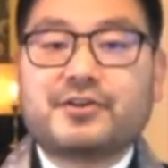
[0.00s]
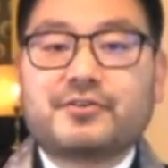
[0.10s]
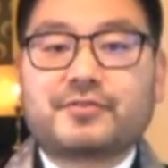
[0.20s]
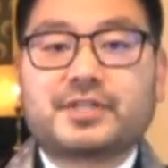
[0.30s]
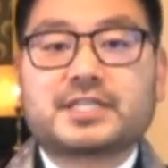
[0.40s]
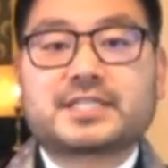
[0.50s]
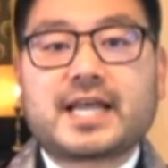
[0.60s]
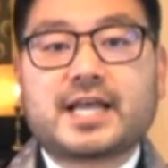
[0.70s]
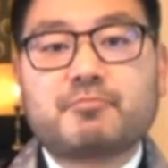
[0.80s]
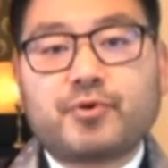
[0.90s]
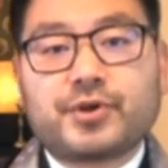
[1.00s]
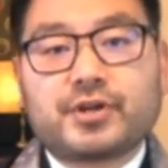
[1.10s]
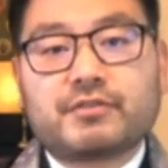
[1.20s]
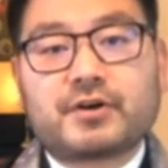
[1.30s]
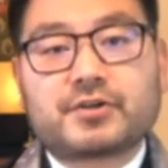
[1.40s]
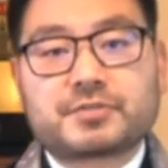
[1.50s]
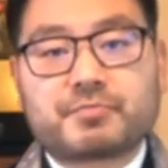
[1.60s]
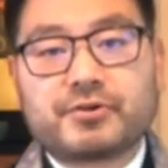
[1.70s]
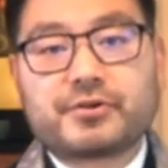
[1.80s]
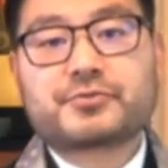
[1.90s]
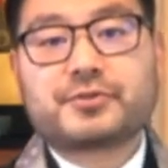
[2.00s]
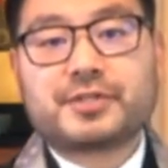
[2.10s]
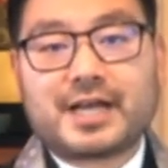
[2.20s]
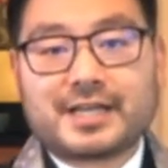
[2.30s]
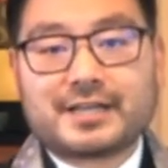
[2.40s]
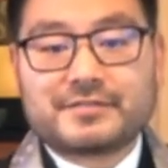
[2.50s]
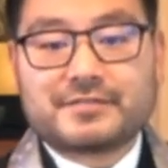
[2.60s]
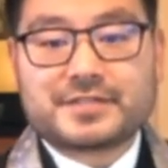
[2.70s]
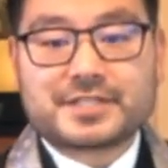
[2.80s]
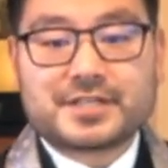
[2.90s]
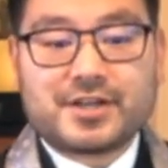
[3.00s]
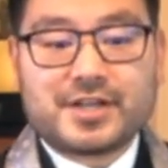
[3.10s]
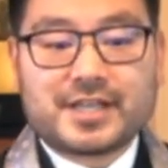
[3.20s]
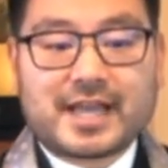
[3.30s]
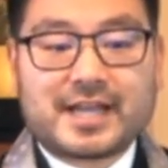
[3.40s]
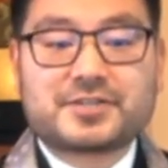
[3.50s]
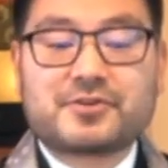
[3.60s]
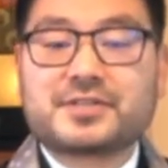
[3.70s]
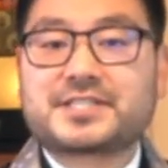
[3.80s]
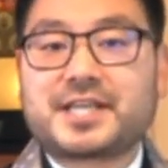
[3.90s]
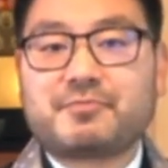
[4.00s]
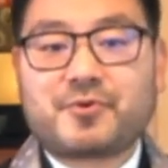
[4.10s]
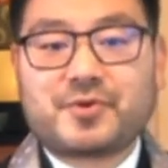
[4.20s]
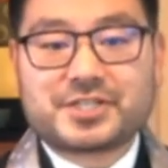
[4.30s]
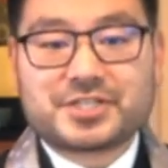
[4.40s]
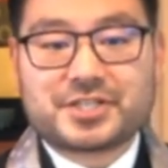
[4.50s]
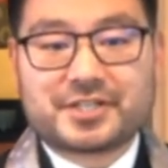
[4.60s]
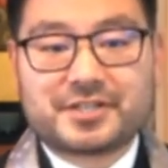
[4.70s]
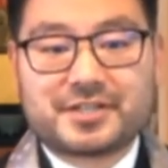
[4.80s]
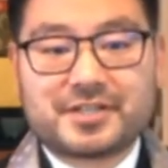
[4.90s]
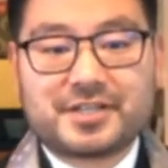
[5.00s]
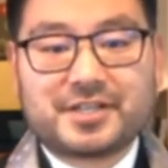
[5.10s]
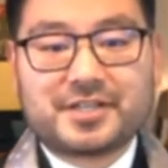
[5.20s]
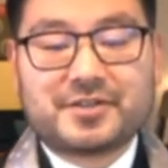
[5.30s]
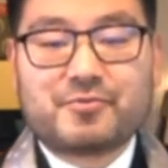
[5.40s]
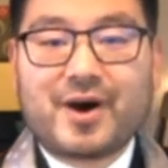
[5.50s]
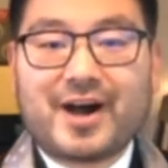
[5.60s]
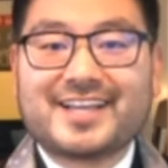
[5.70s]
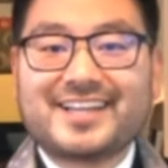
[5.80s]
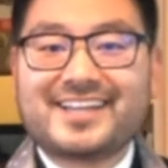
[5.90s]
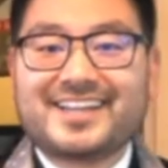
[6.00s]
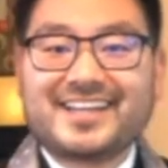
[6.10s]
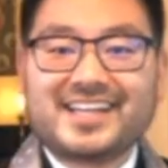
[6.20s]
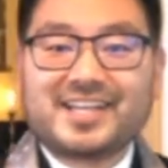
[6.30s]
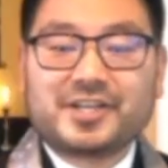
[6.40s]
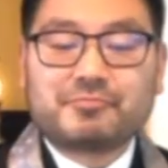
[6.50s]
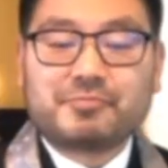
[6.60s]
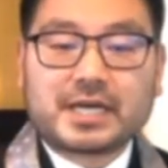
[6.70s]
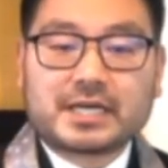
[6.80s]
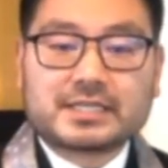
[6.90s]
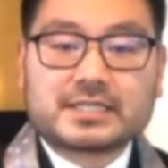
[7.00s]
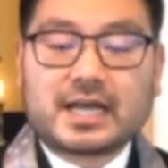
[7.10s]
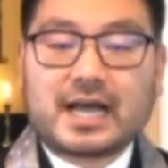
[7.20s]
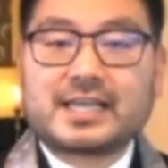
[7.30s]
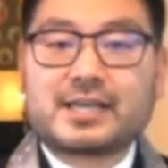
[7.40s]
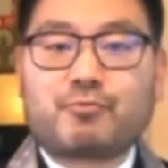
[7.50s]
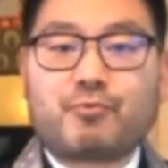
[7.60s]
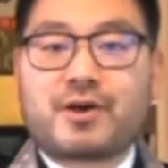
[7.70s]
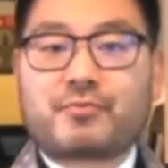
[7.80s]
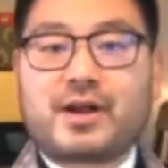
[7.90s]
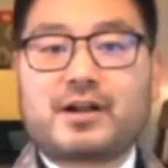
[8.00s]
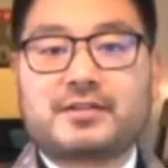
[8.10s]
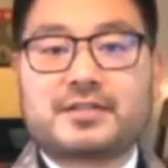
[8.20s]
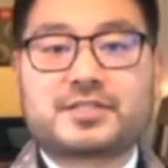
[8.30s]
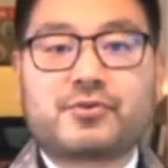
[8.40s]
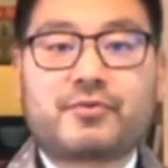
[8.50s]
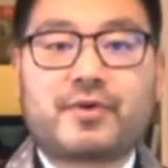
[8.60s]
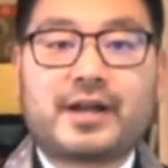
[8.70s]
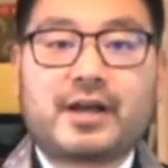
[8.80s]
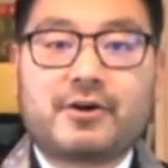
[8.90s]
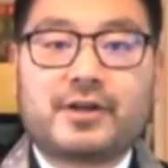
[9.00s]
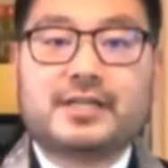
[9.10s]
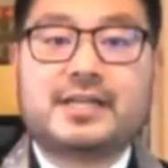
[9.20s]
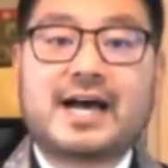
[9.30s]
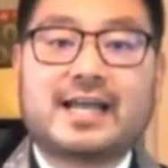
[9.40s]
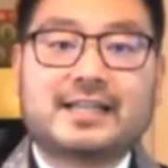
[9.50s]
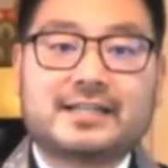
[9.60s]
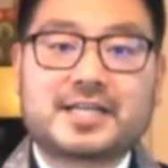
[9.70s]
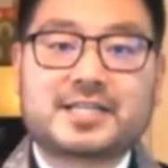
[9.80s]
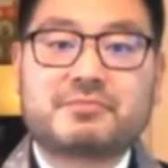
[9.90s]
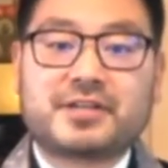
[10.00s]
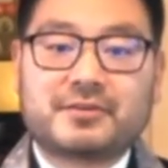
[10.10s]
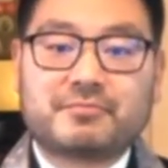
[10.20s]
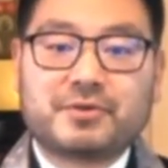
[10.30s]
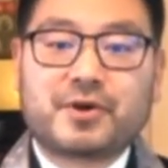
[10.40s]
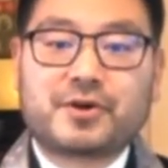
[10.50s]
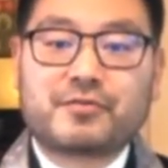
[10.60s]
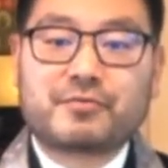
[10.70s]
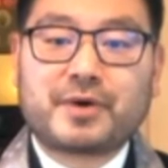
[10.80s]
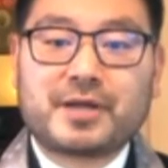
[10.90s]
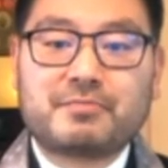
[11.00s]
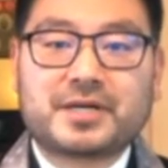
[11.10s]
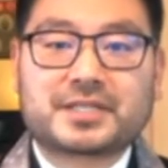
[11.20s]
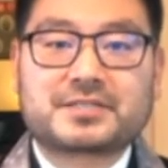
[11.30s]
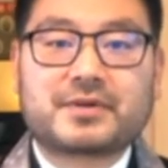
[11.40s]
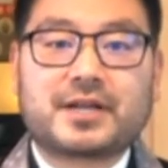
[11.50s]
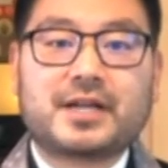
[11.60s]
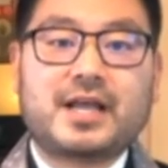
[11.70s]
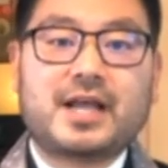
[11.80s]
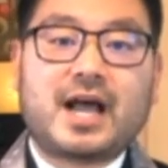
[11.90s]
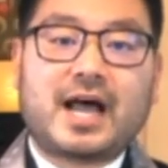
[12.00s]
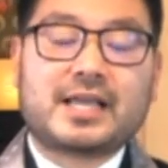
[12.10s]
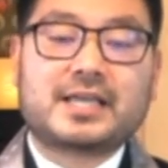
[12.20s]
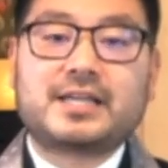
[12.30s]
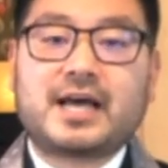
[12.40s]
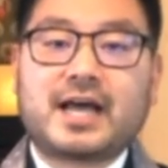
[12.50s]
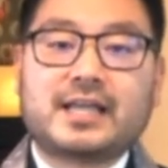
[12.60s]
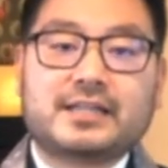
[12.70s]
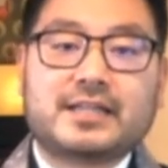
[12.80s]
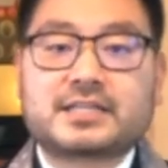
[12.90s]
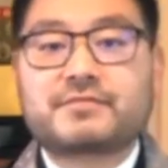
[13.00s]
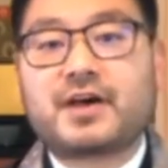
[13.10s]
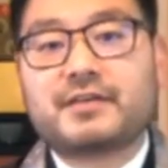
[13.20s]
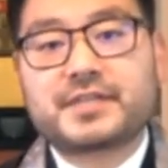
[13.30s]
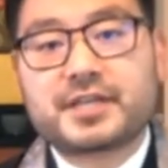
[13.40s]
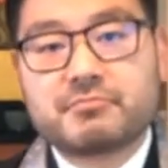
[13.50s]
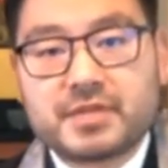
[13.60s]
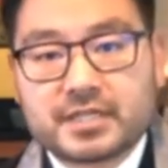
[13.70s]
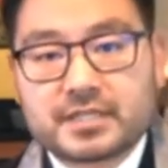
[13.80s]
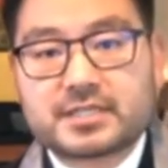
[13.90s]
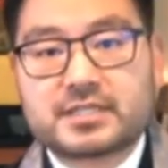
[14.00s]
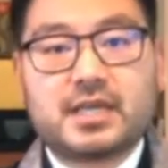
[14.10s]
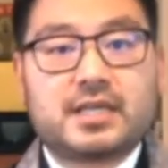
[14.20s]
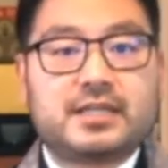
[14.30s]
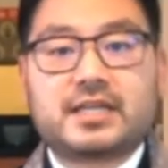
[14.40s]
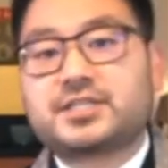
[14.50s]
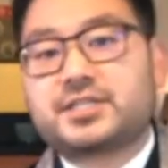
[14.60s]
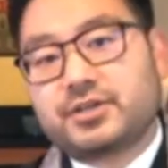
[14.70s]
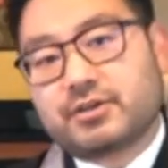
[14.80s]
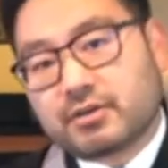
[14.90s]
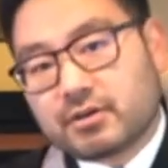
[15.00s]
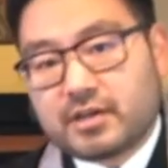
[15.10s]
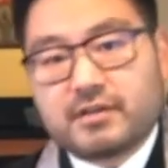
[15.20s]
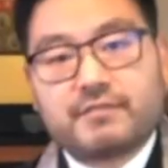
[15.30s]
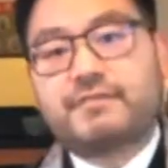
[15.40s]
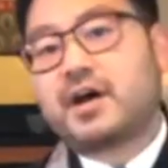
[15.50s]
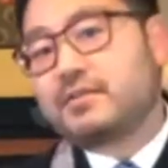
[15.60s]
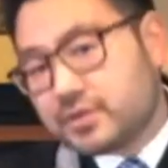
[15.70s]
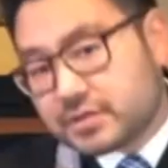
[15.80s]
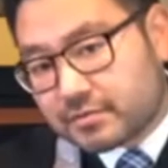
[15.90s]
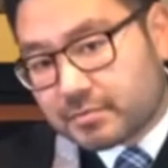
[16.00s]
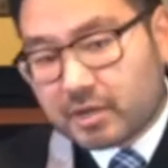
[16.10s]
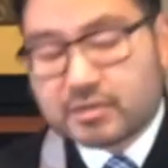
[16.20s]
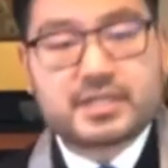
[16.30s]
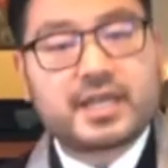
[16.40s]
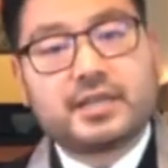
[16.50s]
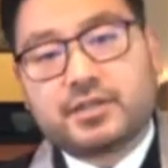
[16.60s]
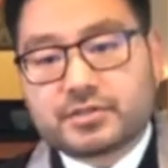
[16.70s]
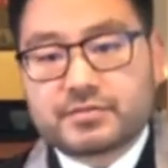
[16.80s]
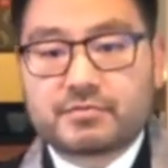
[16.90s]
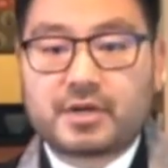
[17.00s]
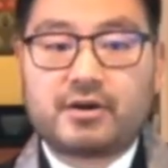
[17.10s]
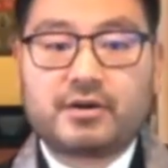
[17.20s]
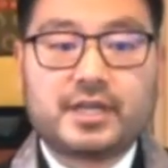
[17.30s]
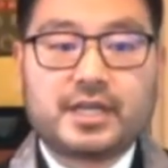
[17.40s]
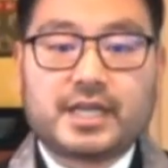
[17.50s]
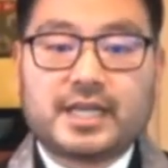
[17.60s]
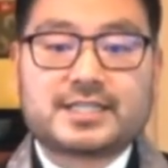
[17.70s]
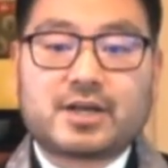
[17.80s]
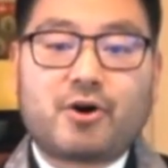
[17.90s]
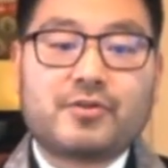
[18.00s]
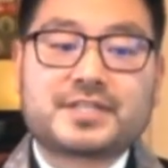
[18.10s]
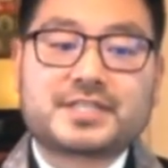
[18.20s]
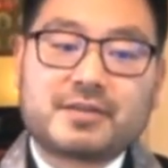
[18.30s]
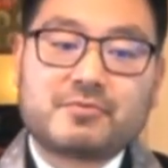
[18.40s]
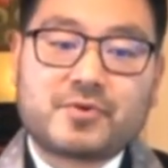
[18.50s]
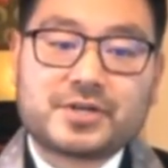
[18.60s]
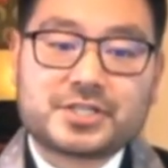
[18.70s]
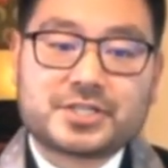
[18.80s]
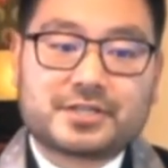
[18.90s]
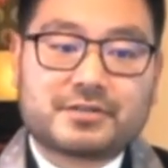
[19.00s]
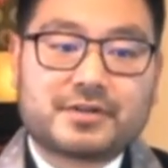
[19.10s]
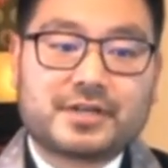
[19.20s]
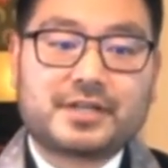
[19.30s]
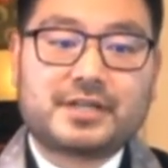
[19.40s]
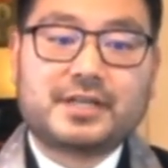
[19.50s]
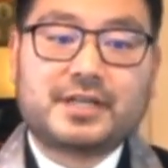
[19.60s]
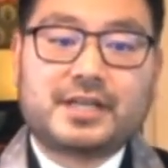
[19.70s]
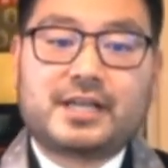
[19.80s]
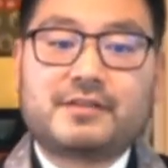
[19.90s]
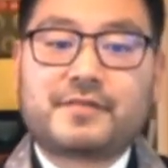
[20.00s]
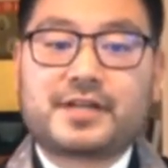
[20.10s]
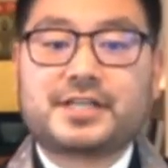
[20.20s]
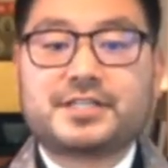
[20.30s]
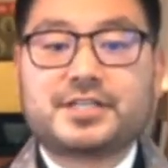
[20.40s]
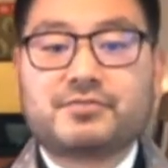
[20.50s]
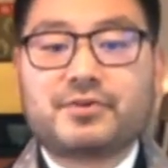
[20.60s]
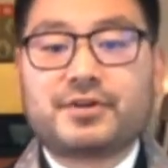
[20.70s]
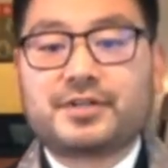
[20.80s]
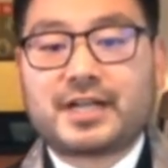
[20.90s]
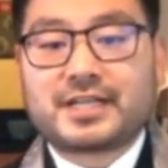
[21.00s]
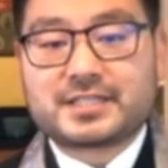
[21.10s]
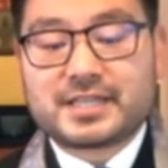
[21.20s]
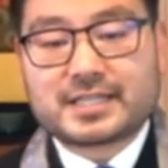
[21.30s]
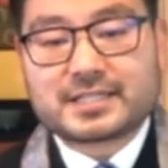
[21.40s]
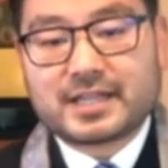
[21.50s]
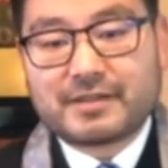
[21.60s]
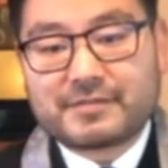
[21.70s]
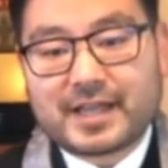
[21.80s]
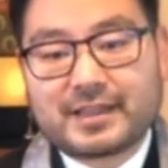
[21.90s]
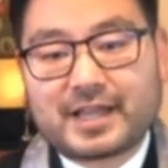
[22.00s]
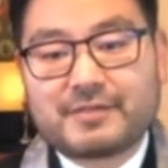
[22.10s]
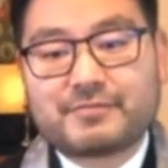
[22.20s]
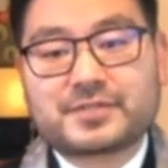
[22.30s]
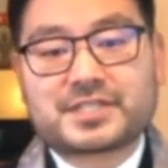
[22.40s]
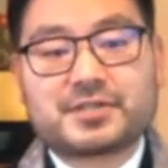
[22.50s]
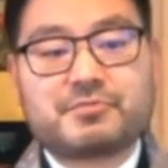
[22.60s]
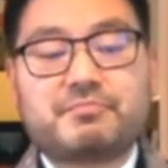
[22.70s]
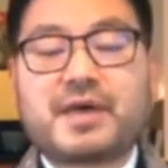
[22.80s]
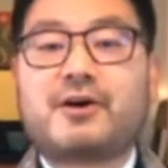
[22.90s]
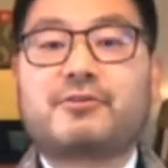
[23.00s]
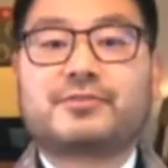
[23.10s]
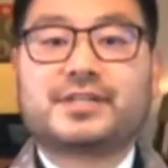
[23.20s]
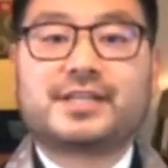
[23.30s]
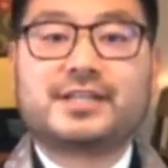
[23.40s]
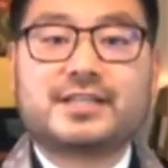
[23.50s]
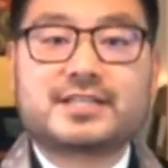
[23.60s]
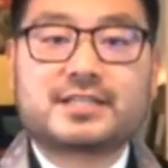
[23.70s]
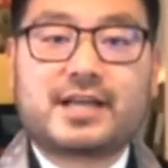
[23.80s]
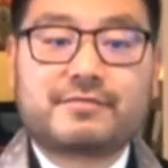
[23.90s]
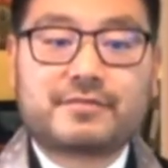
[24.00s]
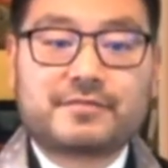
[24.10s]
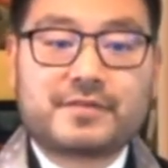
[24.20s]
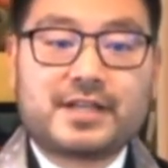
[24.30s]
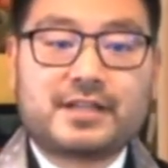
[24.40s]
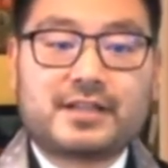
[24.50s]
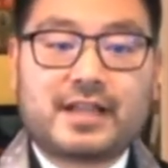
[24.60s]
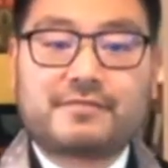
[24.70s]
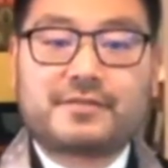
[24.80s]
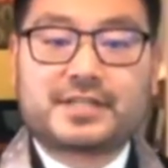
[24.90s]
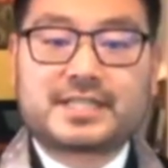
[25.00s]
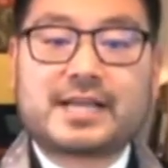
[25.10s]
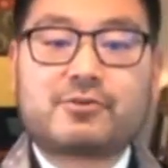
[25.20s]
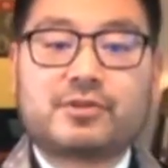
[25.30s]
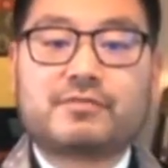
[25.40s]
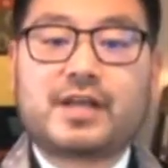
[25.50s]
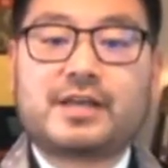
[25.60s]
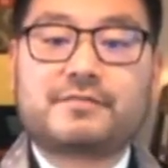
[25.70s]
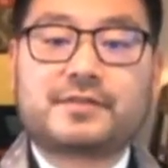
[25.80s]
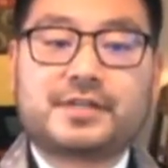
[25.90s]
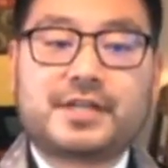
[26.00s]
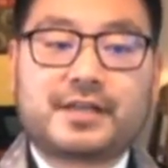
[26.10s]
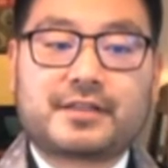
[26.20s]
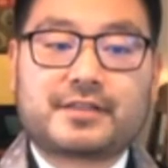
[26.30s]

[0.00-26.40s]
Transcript: From the standpoint of our spiritual lives, that is all the same question. Why? Because I can walk right out of this door right now and die in the next minute, be run over by a bus, right? I can die in the next 5-10 minutes, next year, 5 years from now, 10 years from now. It's all the same question, right? And if I continue on in the next life, that life will still be bound in this cycle of life and death.